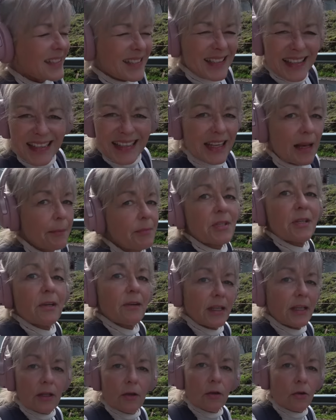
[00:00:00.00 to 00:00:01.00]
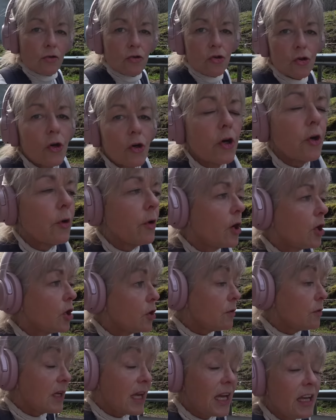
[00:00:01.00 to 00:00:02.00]
It's absolutely not true. You
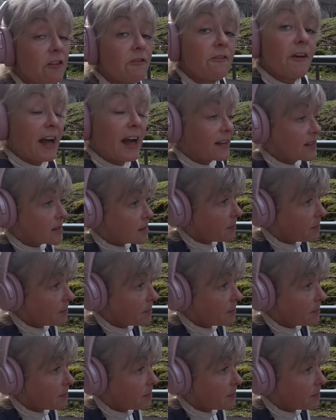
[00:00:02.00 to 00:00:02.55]
need fat to